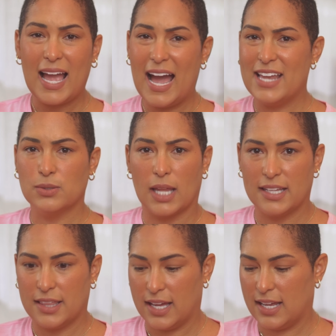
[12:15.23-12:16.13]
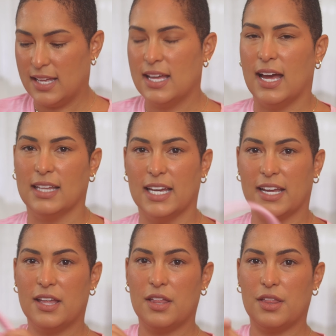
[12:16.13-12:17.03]
I don't like that. I
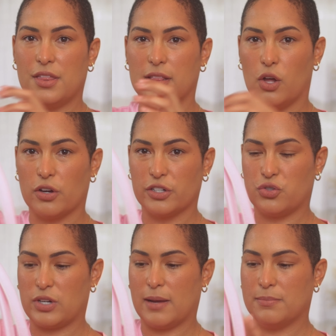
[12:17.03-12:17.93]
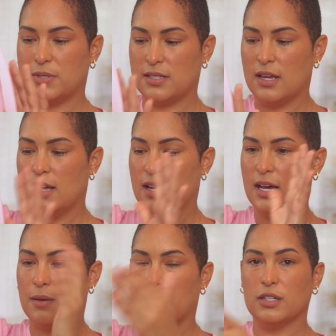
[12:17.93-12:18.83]
like longer straps,
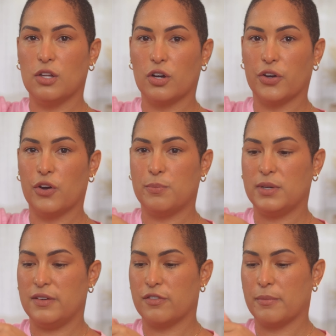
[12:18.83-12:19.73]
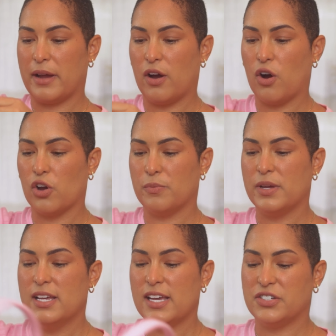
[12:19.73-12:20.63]
a longer opening for my arm.
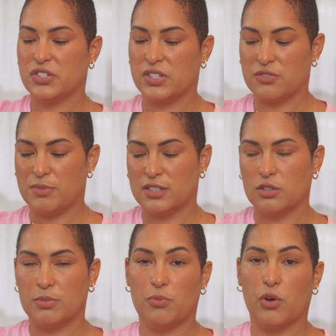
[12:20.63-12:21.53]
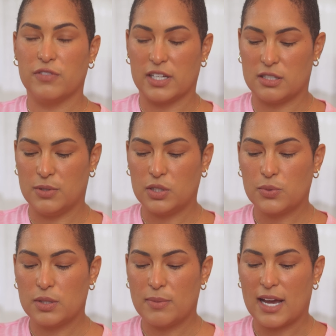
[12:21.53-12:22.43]
It just gives me a little bit more flexibility
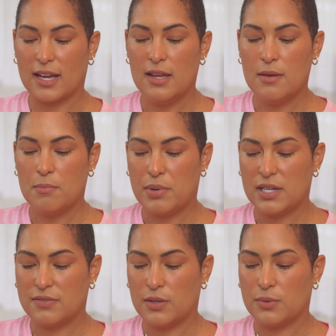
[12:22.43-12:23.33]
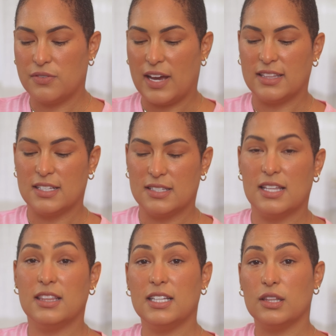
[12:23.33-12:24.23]
with the bag. But if they would have had this
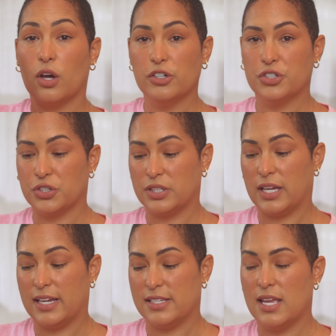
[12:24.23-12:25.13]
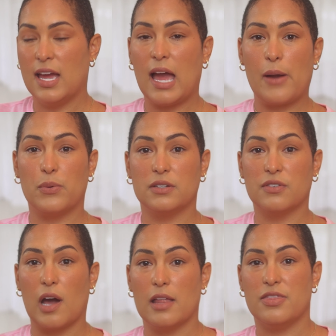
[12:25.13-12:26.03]
in the larger size, I would
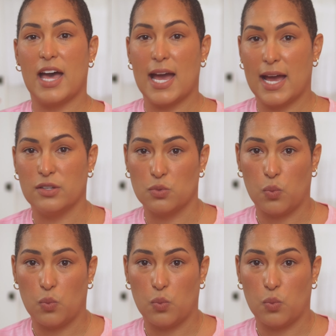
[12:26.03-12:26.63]
have gotten that as